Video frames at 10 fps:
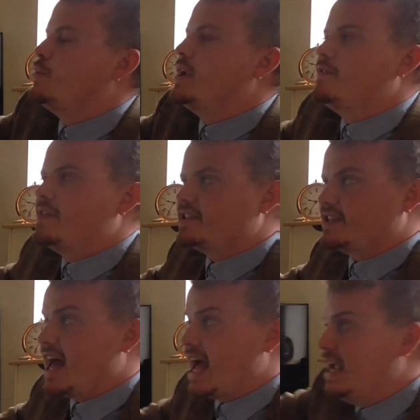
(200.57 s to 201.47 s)
whenever there's
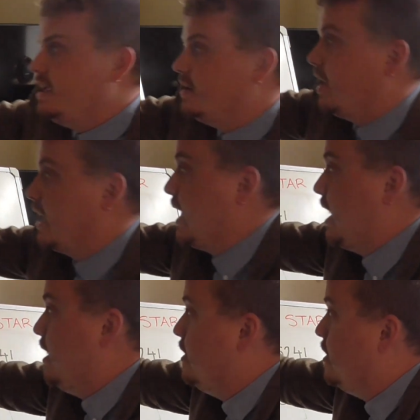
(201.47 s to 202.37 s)
an A, like
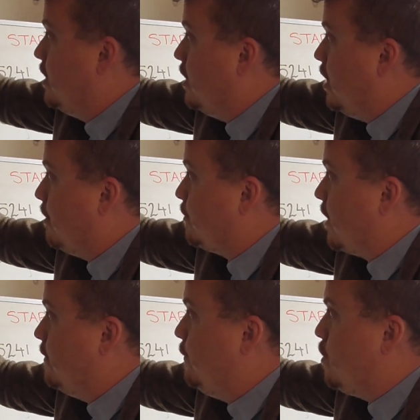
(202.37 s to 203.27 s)
here, I'm going to
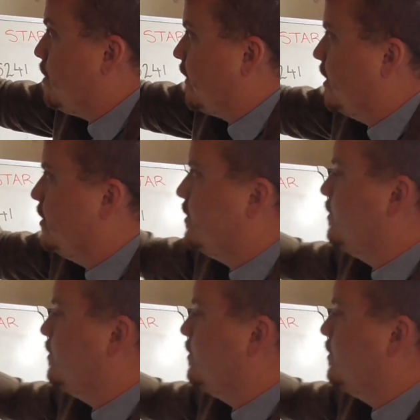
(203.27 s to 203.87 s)
write a 4 above it.